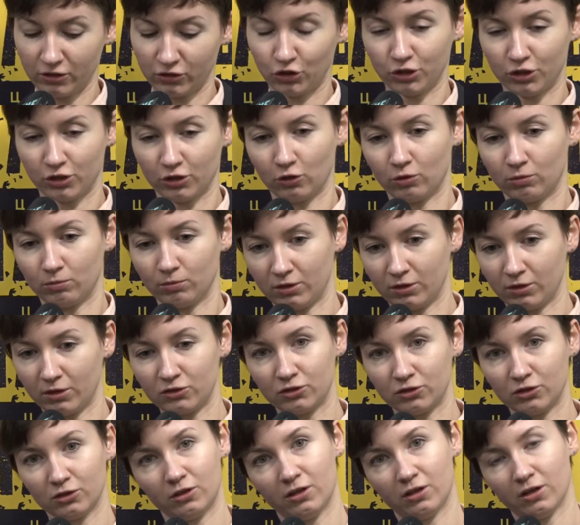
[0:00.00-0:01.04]
and
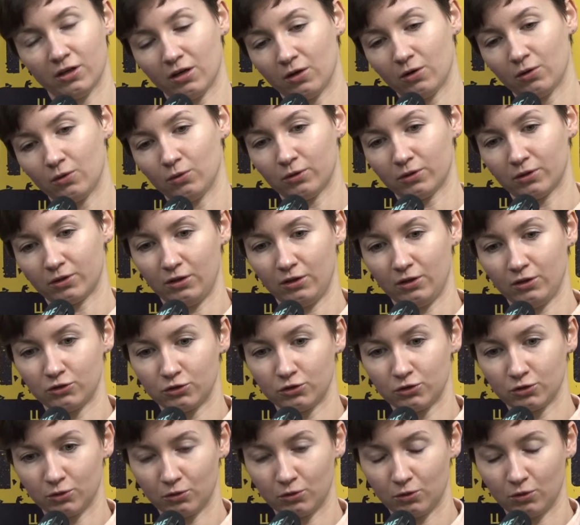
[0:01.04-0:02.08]
probably some
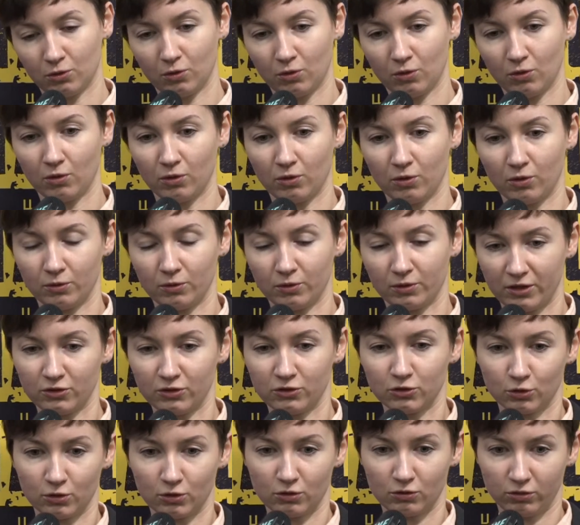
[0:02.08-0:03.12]
recommendations that
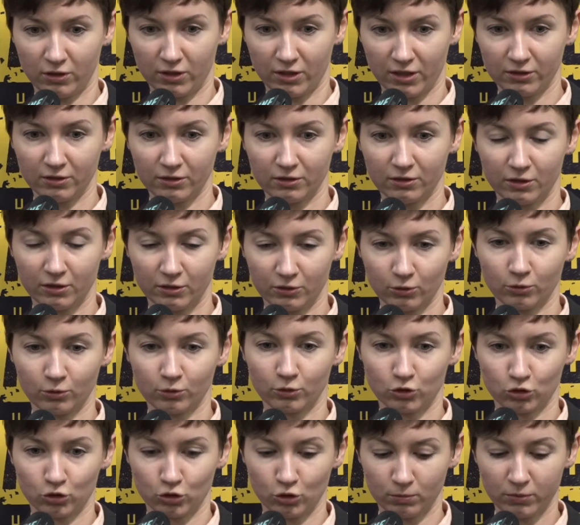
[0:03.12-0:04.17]
it contains
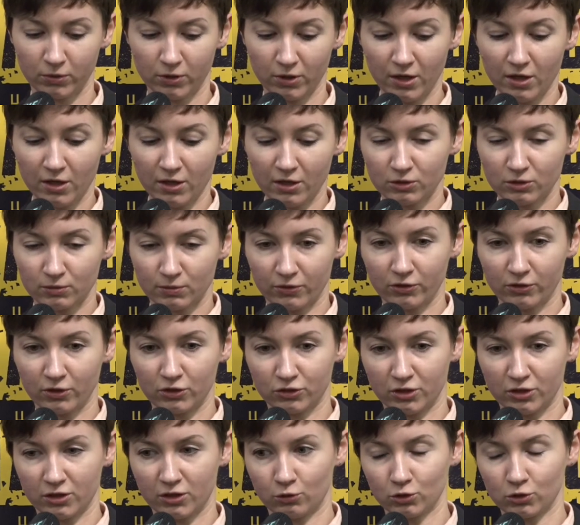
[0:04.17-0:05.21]
for the Ukrainian
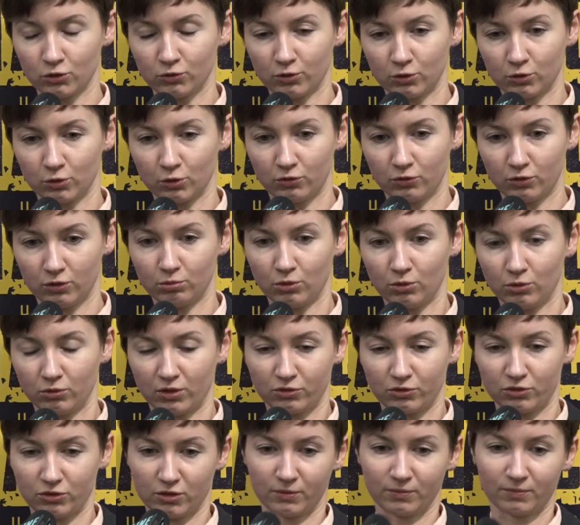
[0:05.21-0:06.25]
authorities
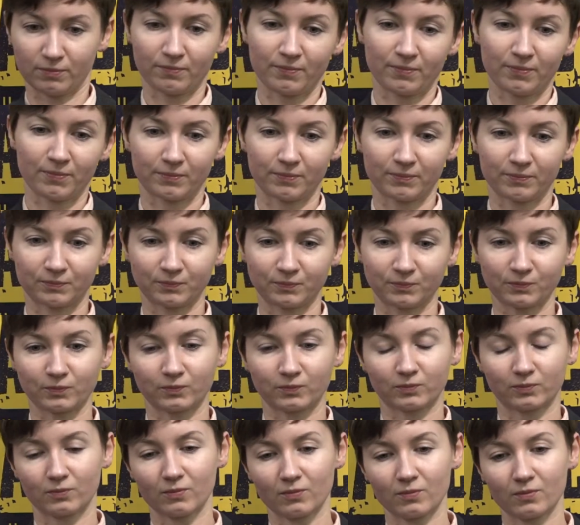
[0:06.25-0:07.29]
to ensure
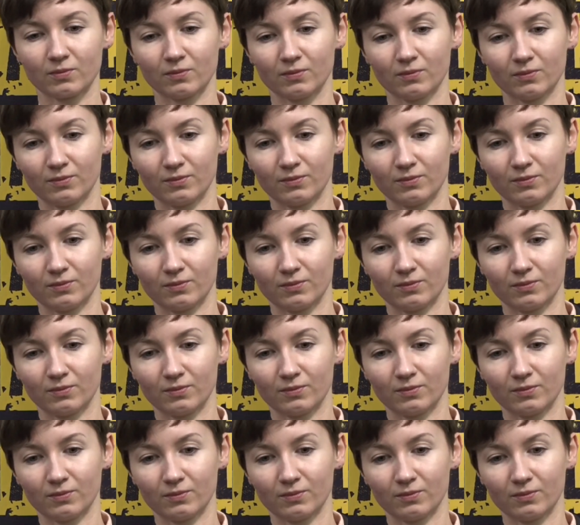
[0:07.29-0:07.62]
proper